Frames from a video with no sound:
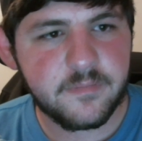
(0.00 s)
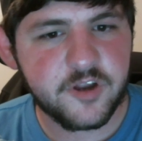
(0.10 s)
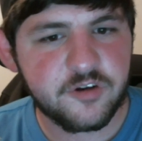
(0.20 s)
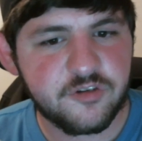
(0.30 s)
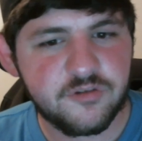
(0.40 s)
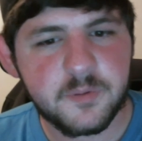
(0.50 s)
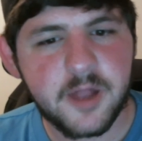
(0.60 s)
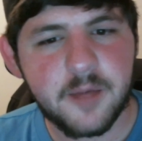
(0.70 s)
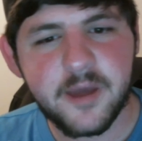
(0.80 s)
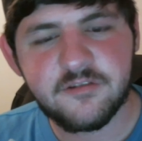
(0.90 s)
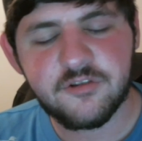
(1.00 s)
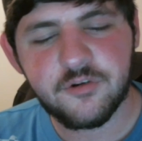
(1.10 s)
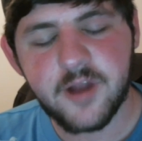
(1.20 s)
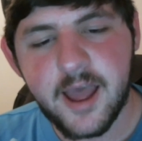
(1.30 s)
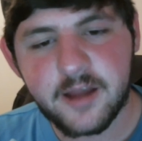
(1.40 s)
2 supply pads, 2
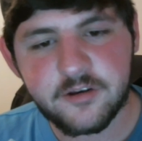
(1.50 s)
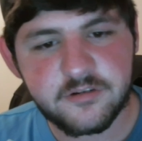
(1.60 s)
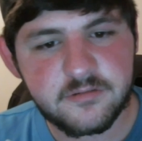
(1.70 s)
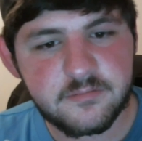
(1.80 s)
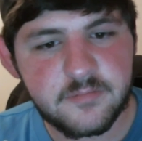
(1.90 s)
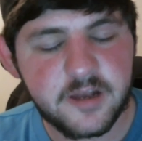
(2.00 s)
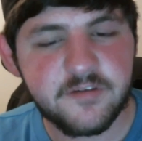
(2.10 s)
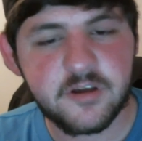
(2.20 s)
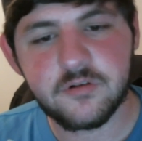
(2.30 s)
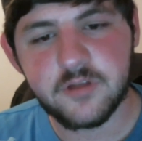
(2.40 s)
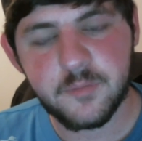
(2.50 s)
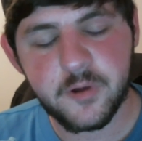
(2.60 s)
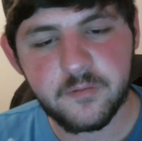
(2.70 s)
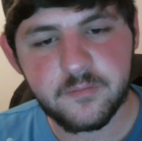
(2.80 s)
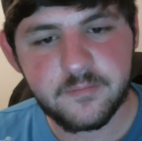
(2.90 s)
reactors, and a vehicle
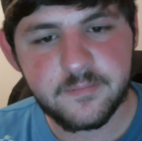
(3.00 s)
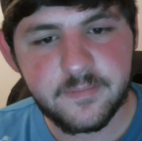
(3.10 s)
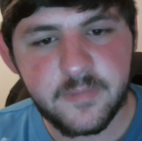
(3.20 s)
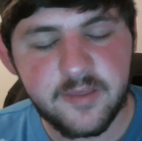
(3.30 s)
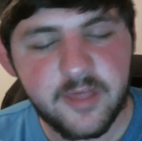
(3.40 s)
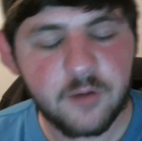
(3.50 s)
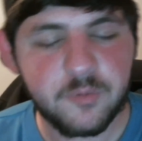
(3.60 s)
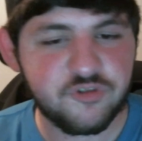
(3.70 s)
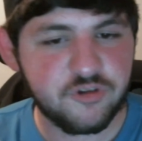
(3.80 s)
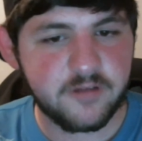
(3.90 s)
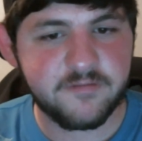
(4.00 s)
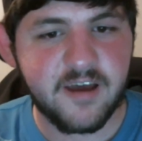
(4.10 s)
depot, and that'll put you on 5